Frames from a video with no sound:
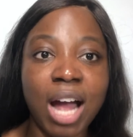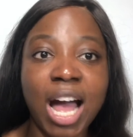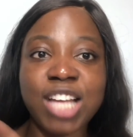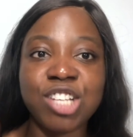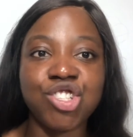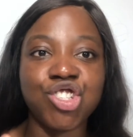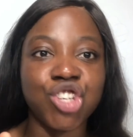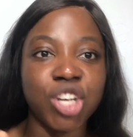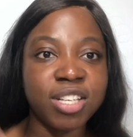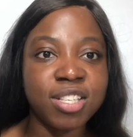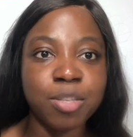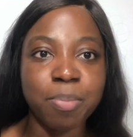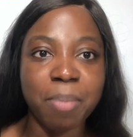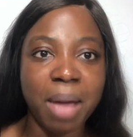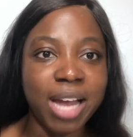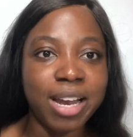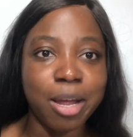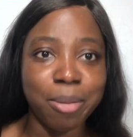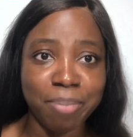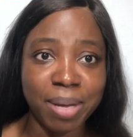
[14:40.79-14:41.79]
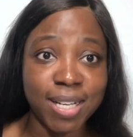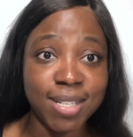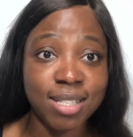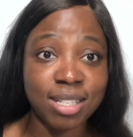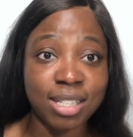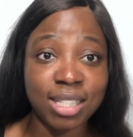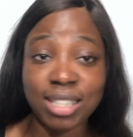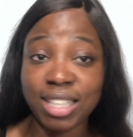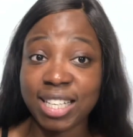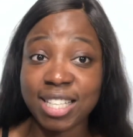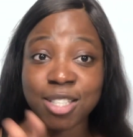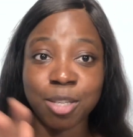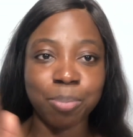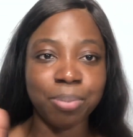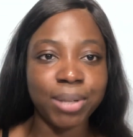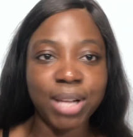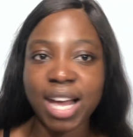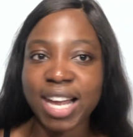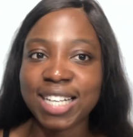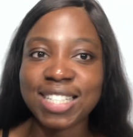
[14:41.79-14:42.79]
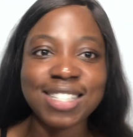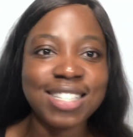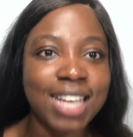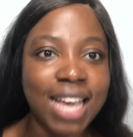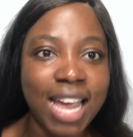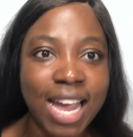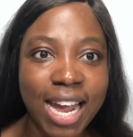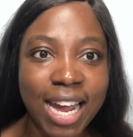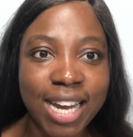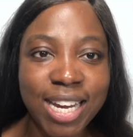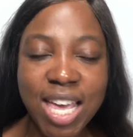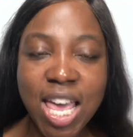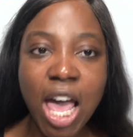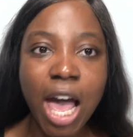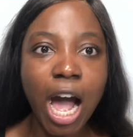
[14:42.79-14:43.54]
I just met him basically. Like, he's a blind date.